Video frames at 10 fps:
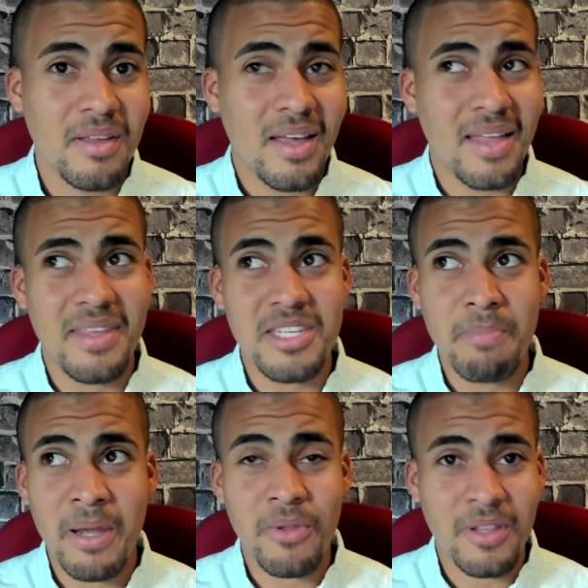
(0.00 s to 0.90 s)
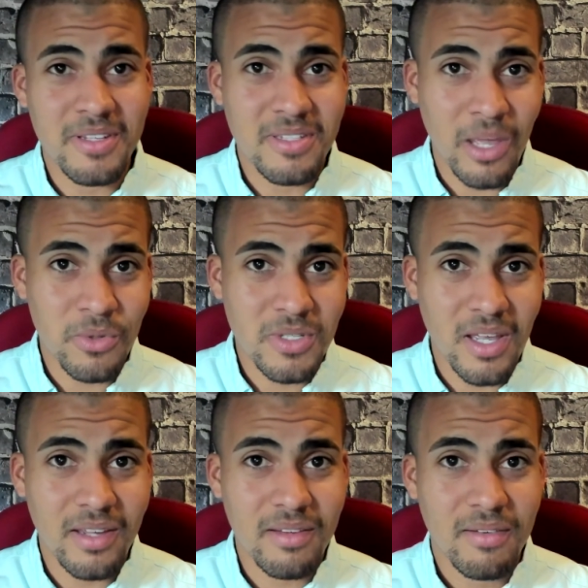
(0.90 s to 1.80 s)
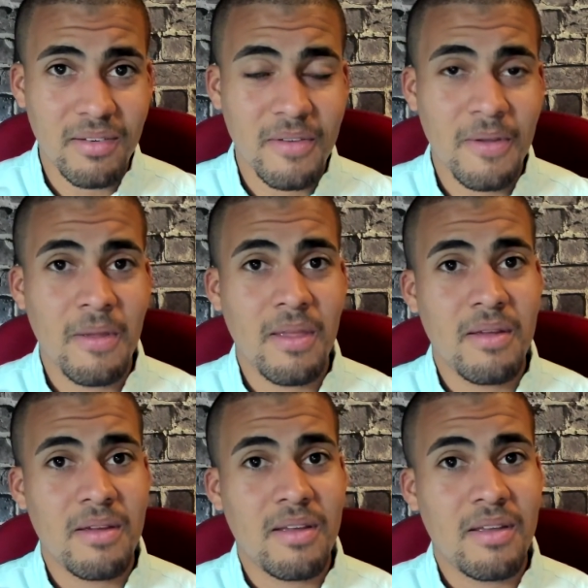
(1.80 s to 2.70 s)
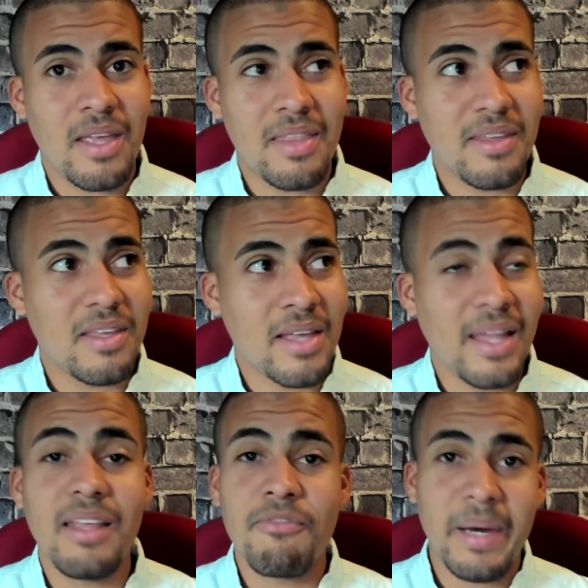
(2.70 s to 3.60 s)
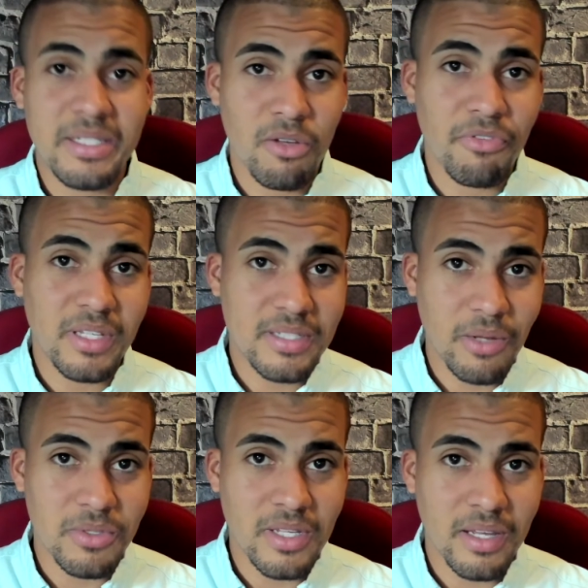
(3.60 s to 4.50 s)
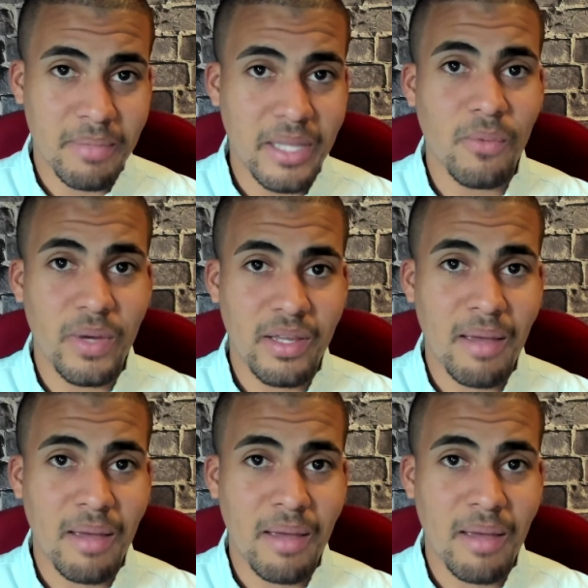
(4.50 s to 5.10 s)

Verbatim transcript: I think it's better than the South Side. I think it, I live myself in the South Side, by the way.